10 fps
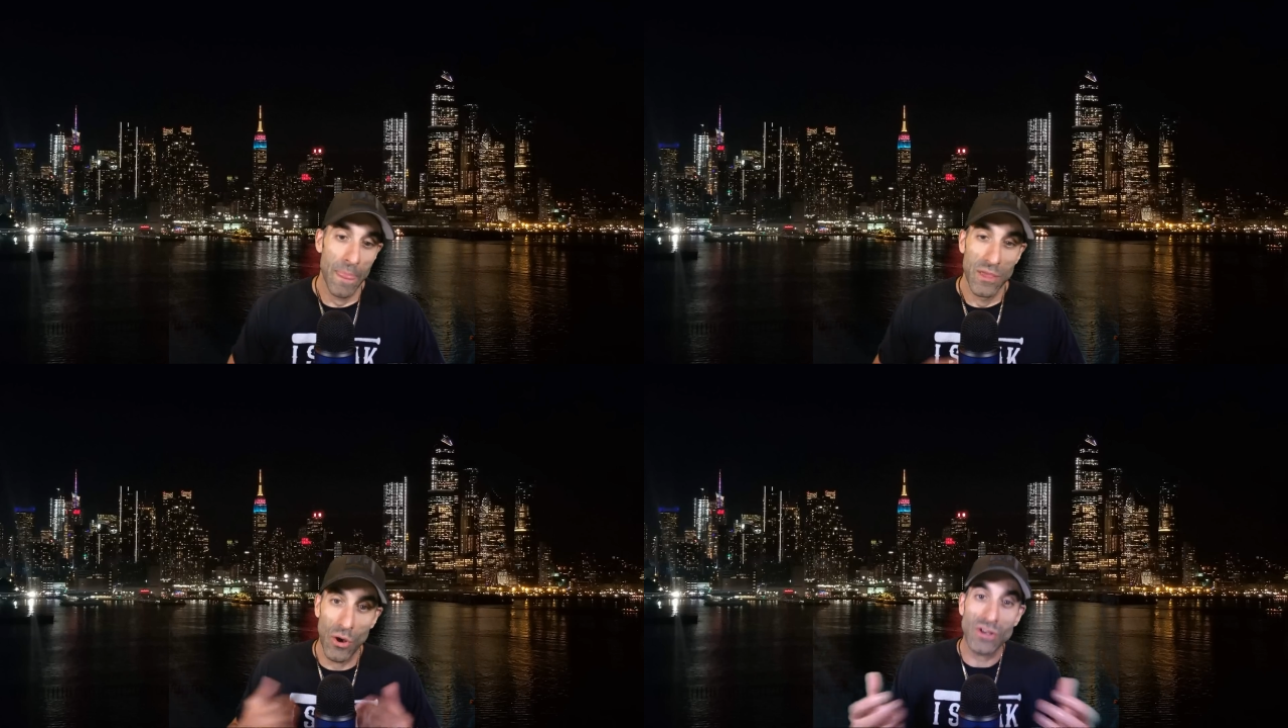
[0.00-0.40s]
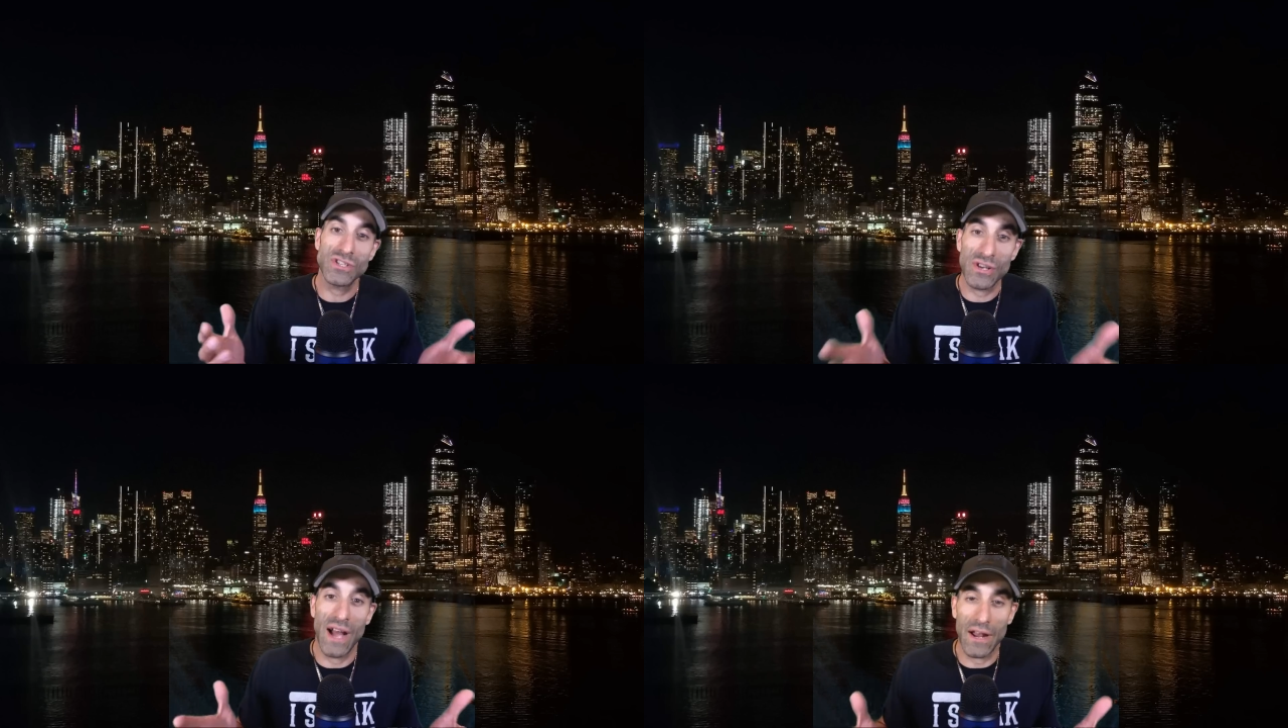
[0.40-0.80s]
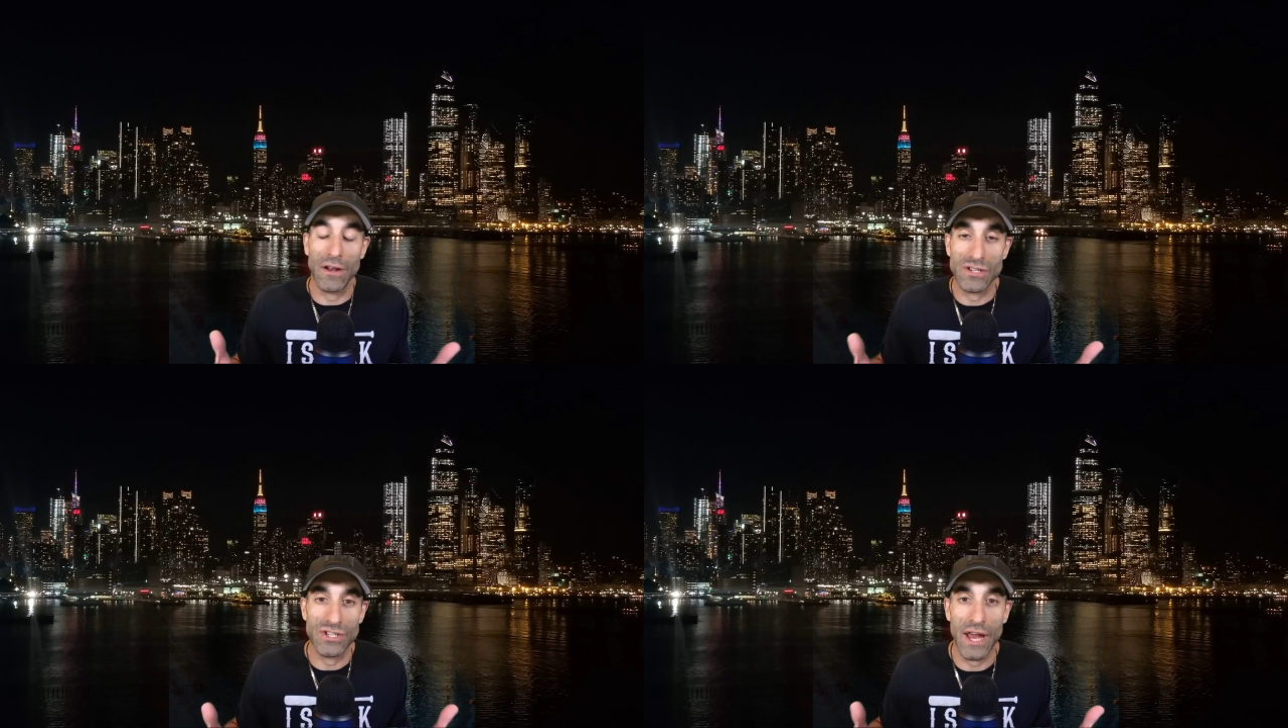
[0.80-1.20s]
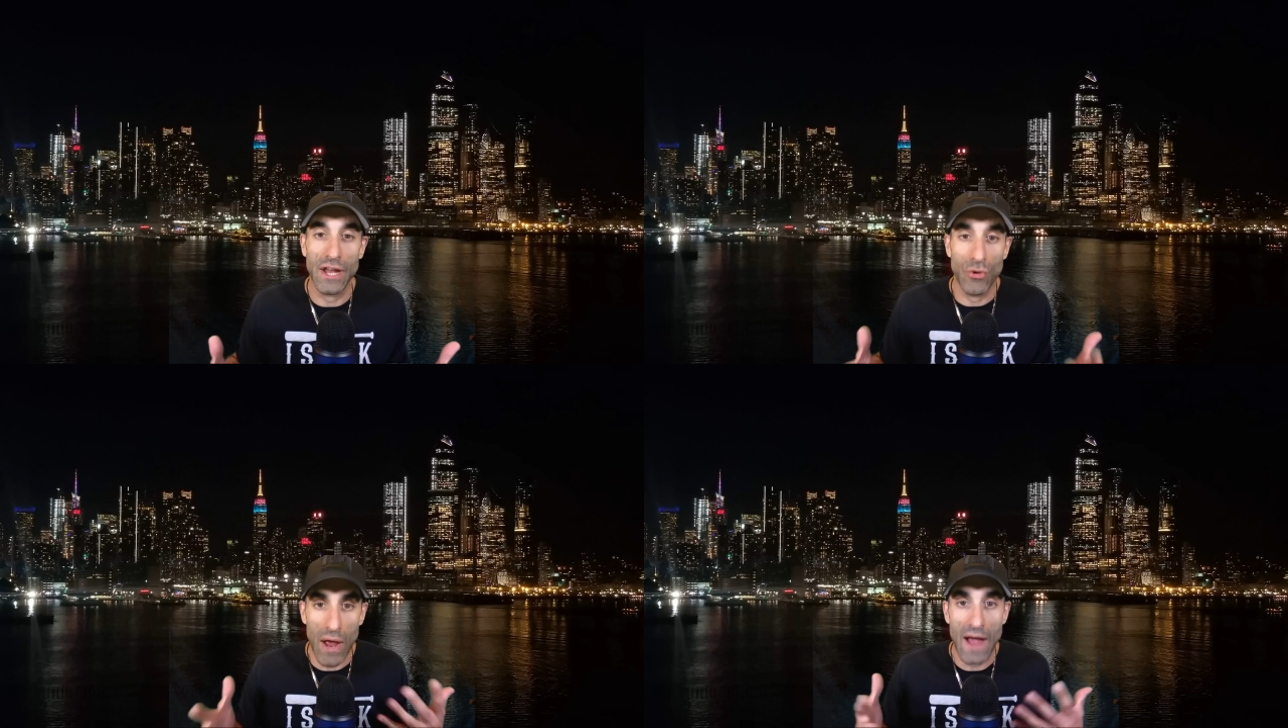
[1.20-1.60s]
you also got to
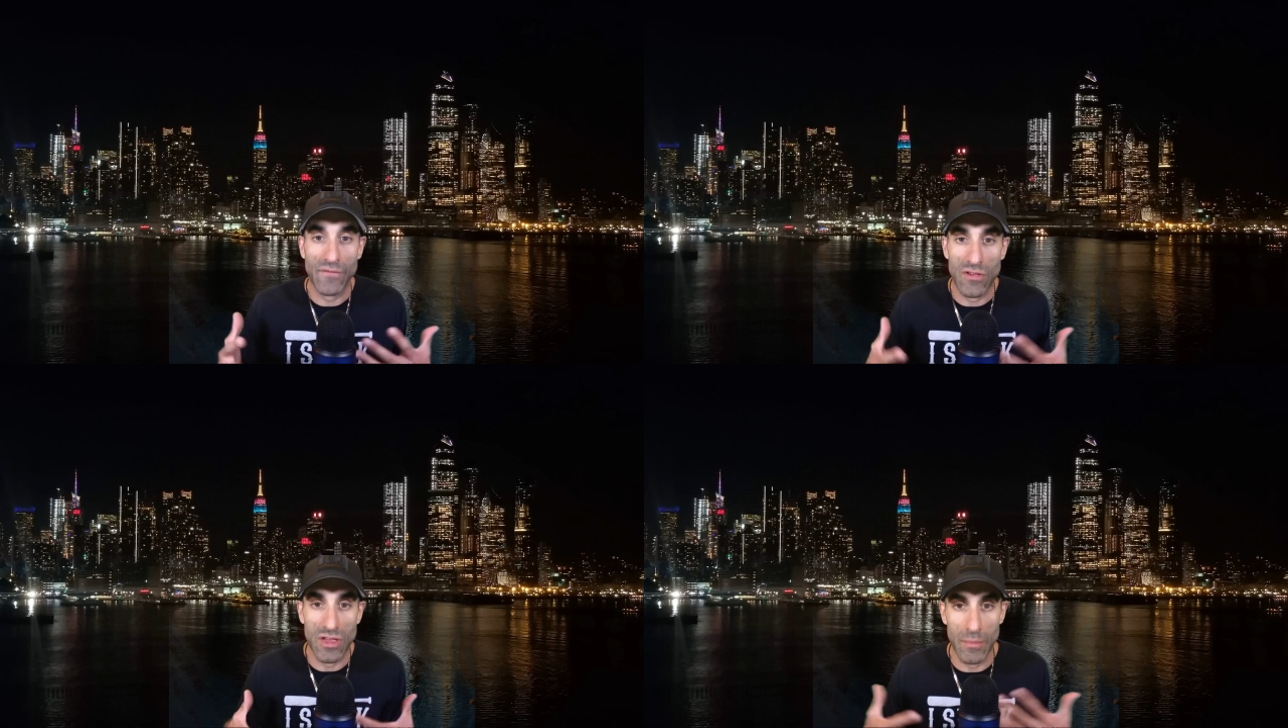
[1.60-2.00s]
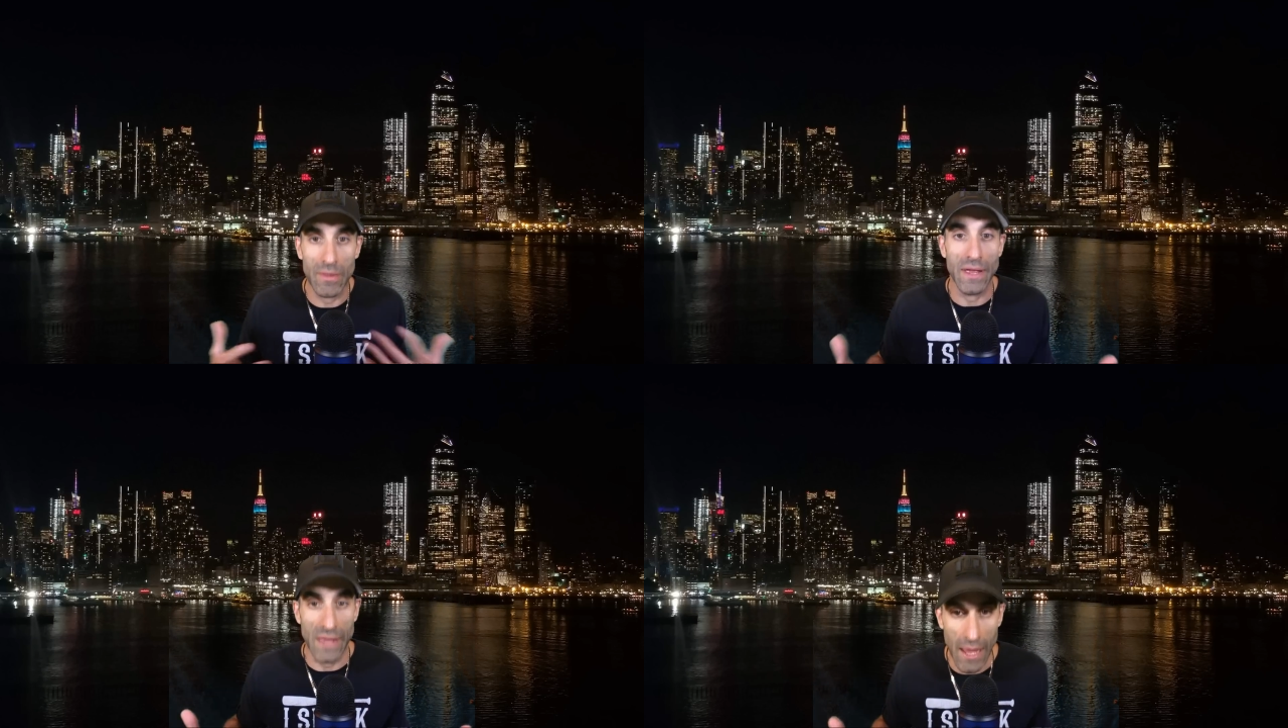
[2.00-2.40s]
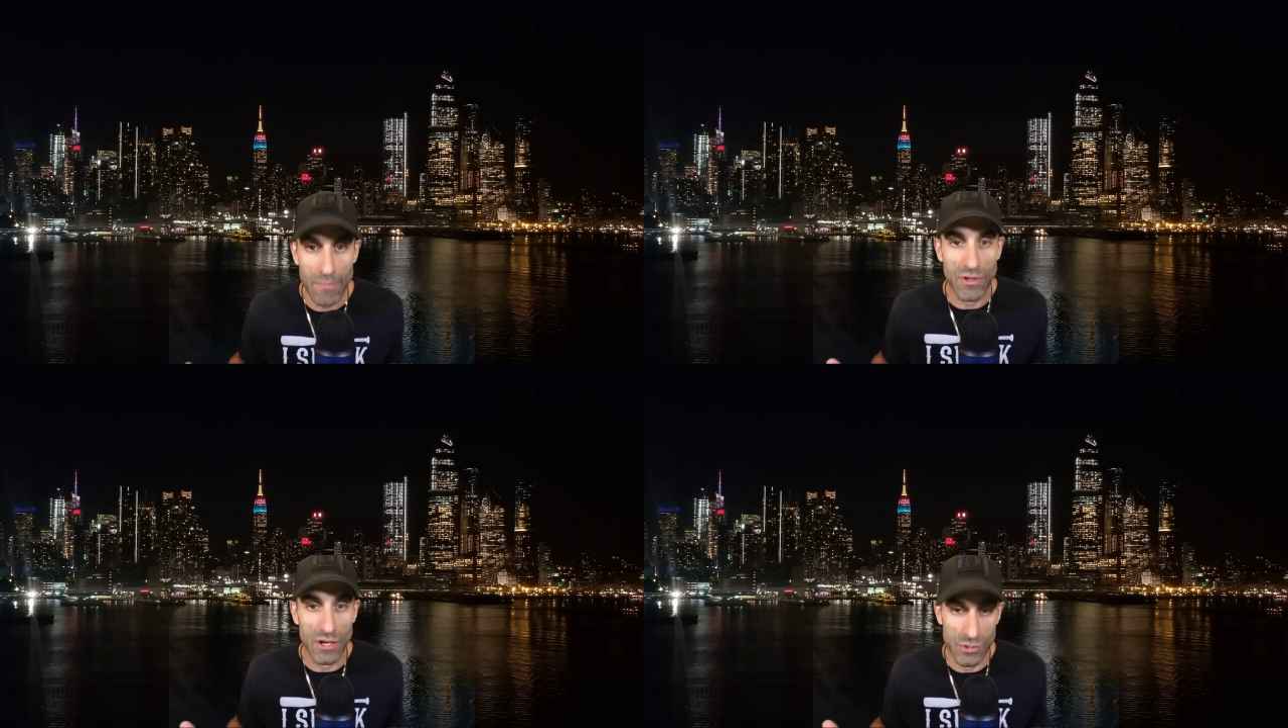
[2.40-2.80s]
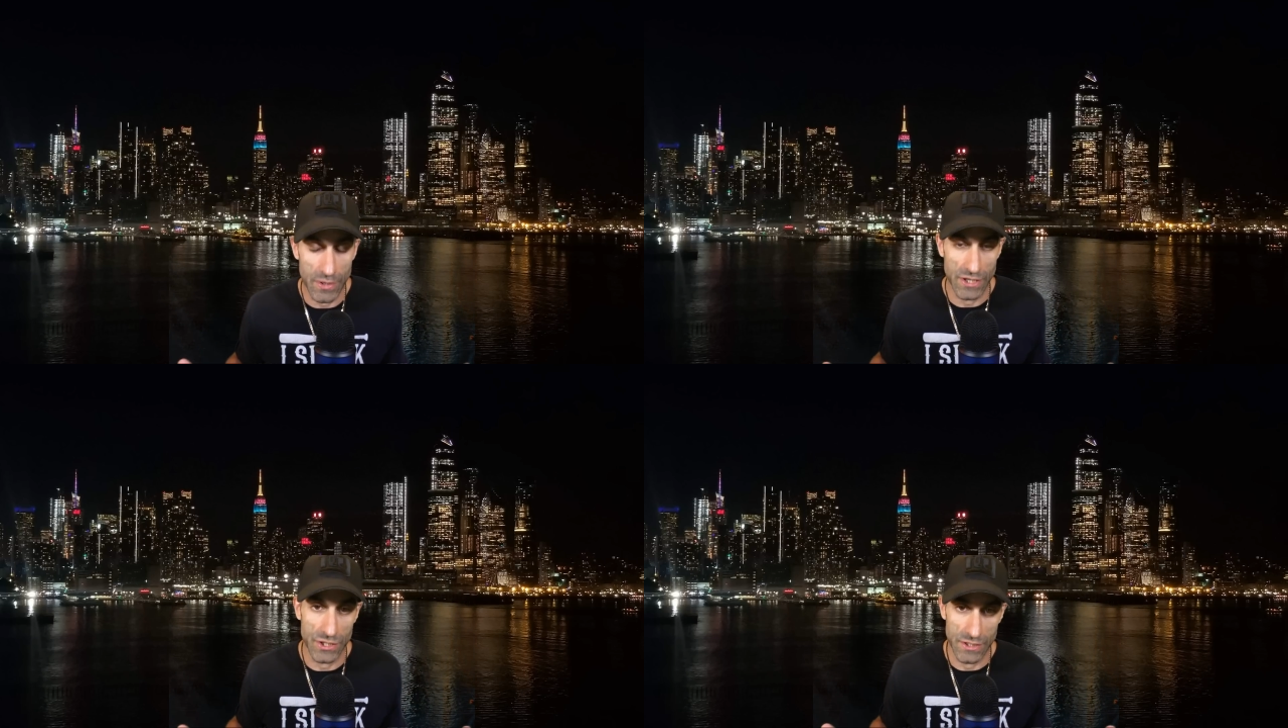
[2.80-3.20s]
understand you have to simulate game
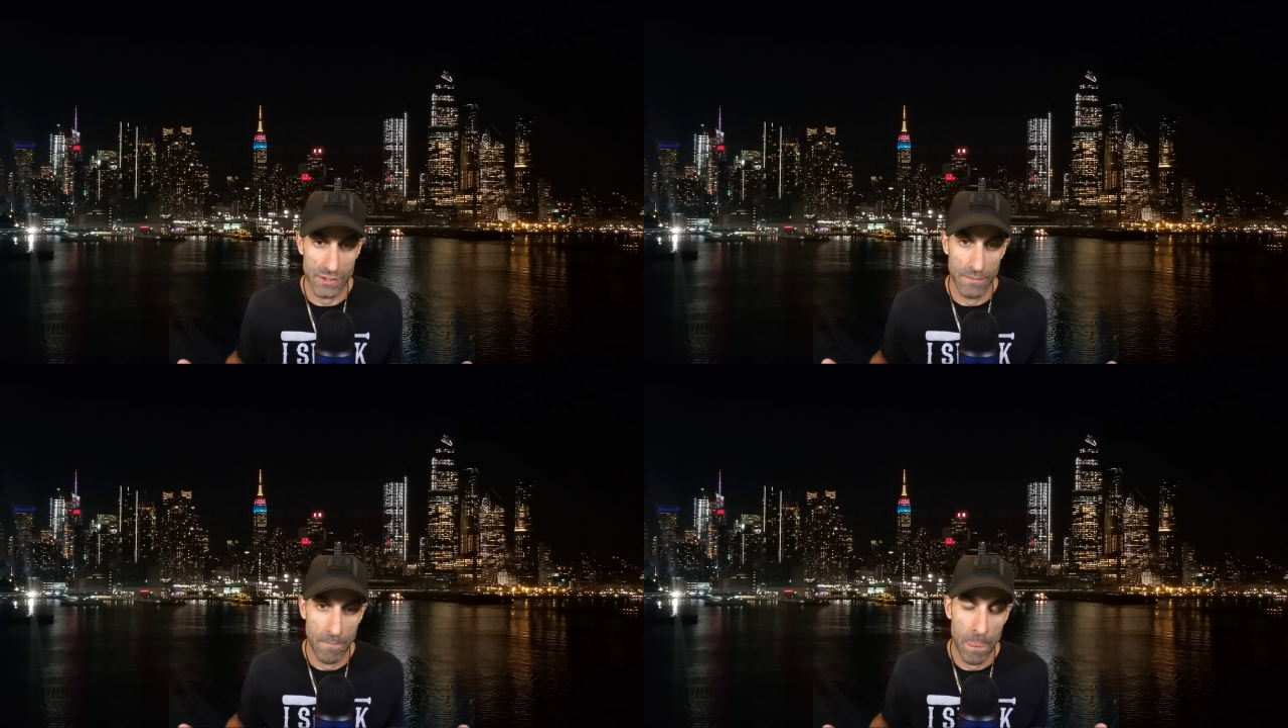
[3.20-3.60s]
situations.